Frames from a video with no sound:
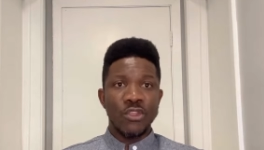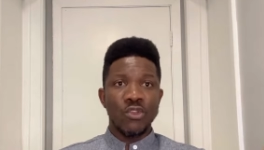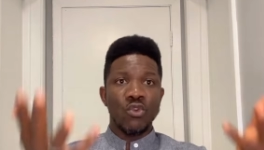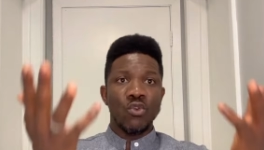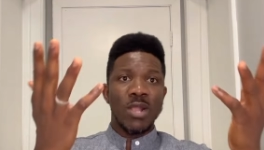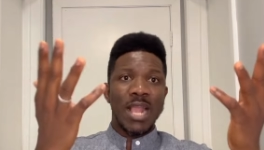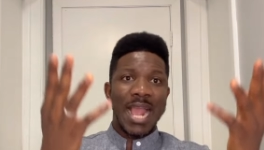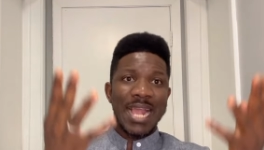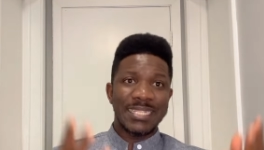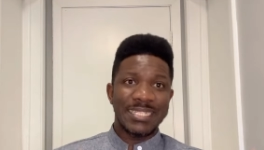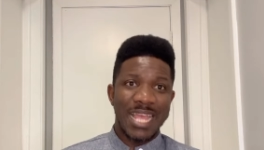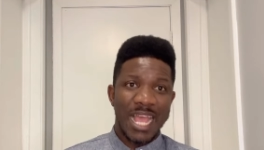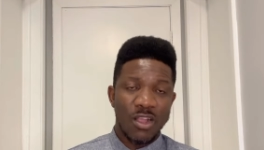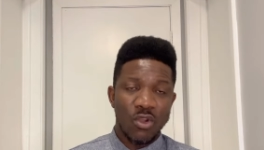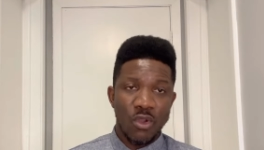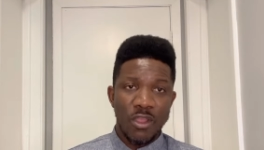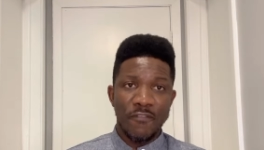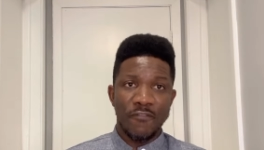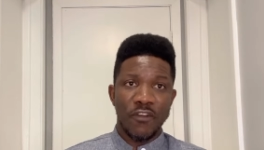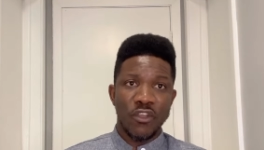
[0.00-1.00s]
you guys are
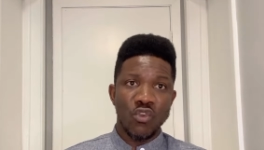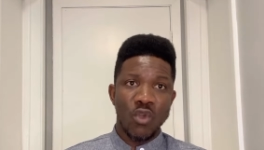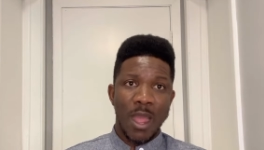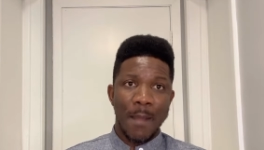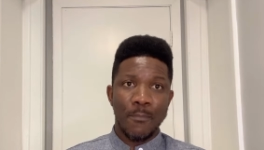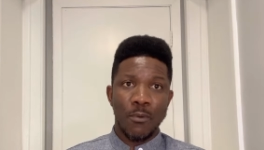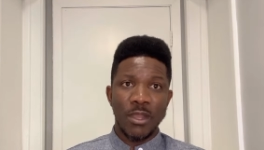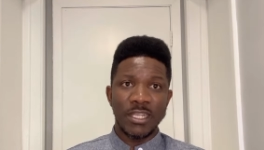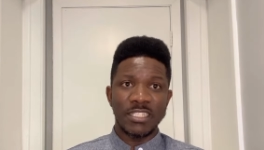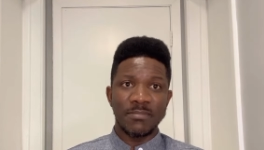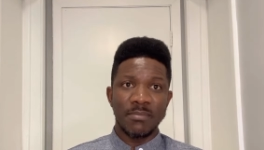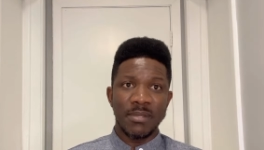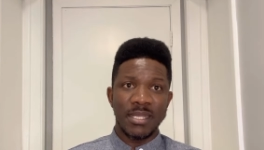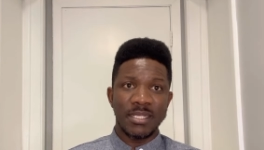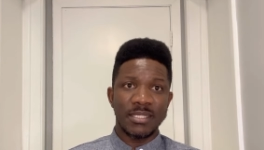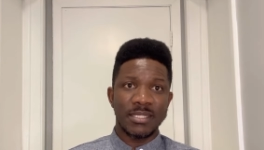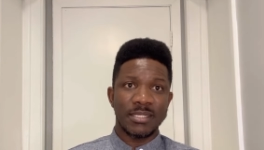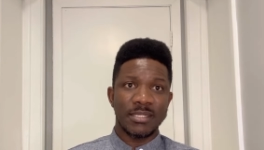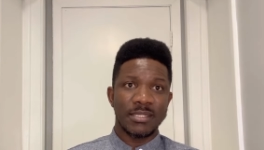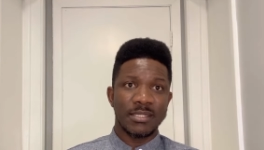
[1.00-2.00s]
going for your
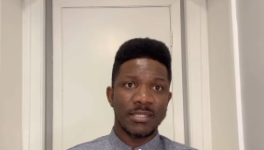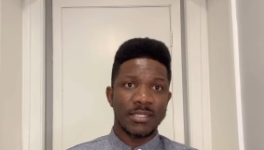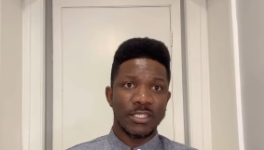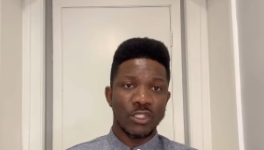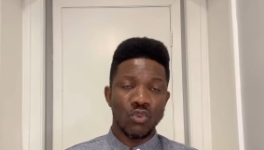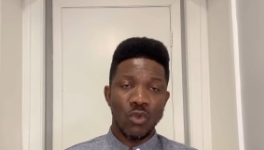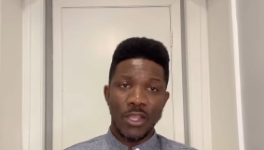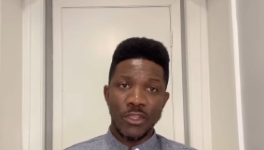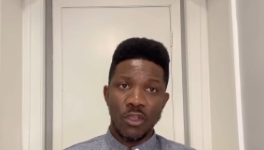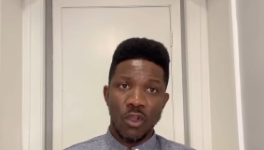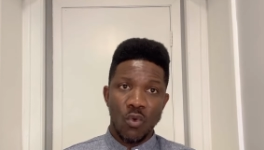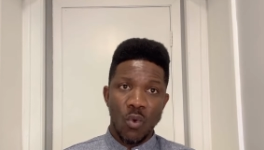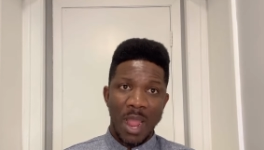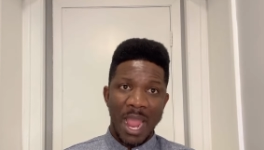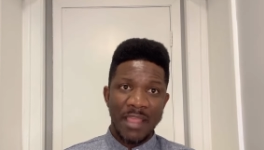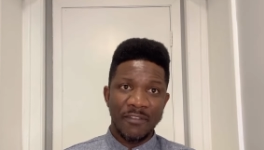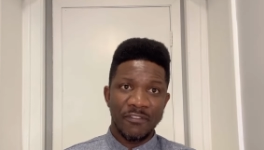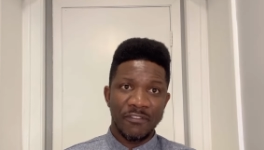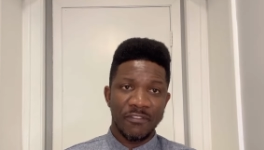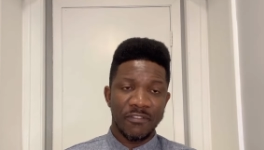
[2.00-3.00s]
appointment, you and your
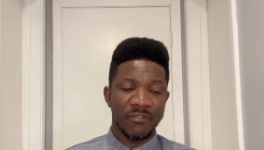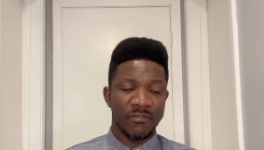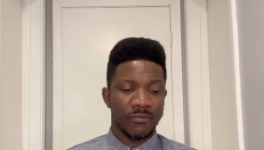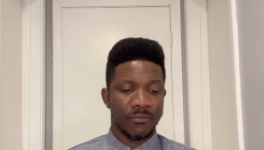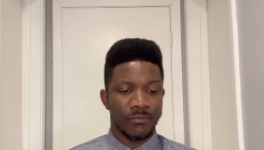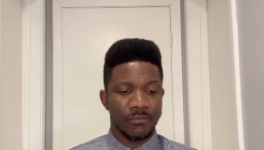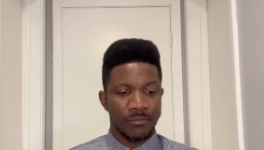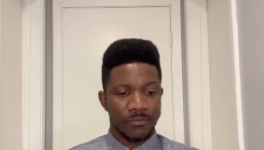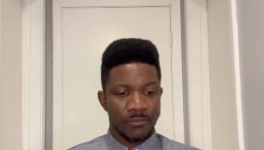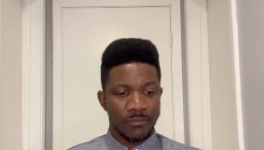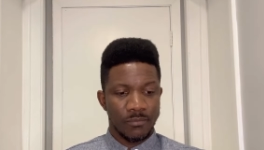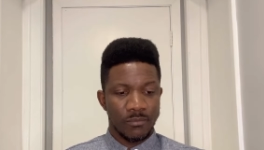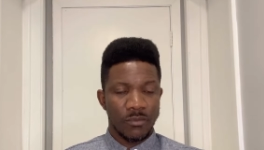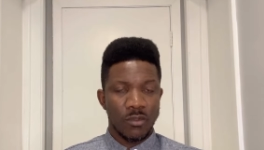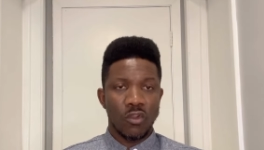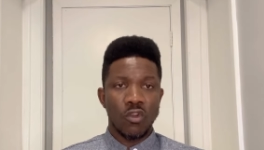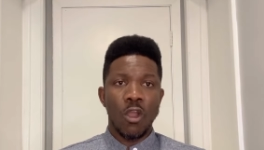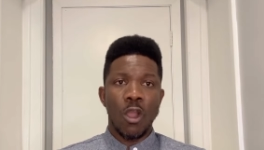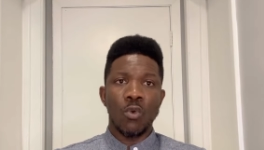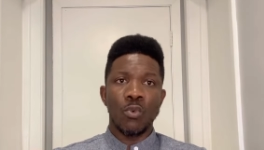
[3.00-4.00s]
wife,
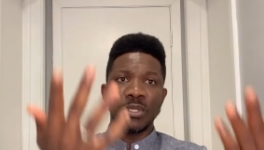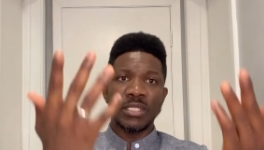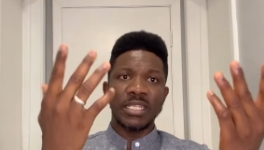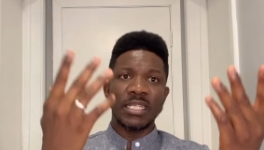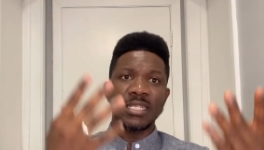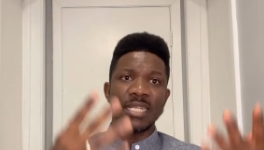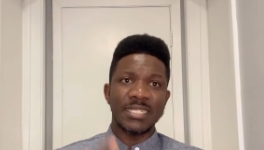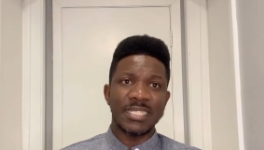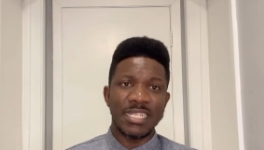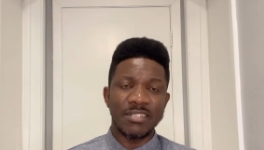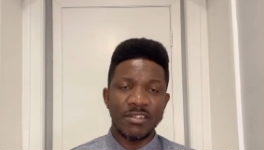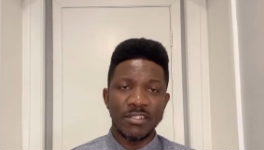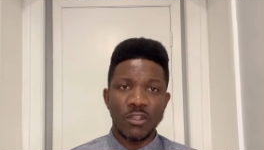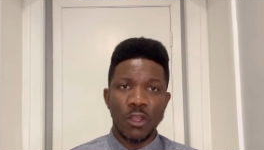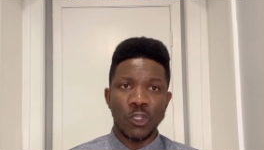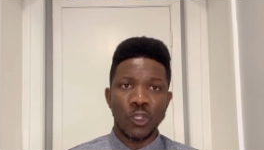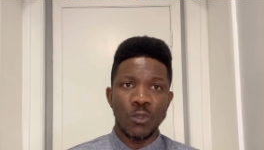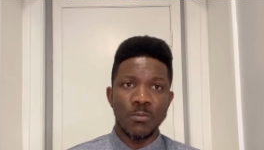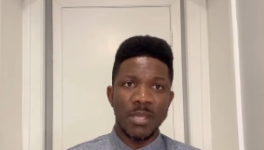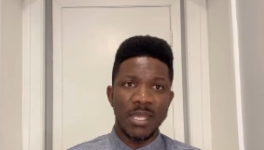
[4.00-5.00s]
go with the necessary
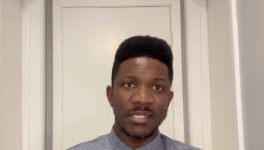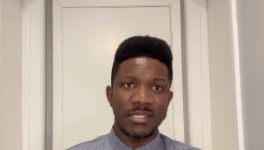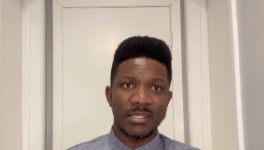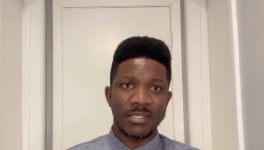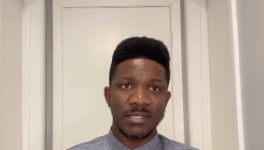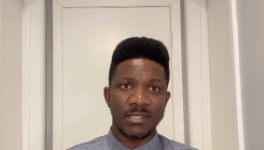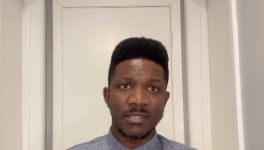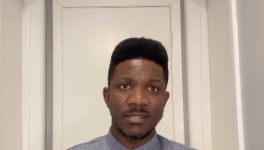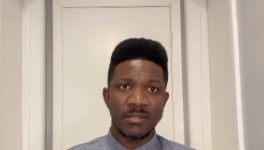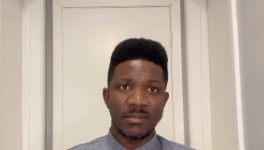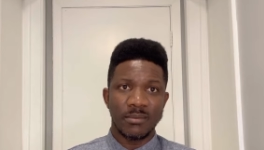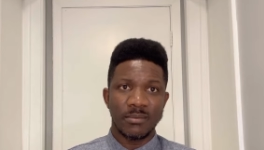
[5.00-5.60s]
documents.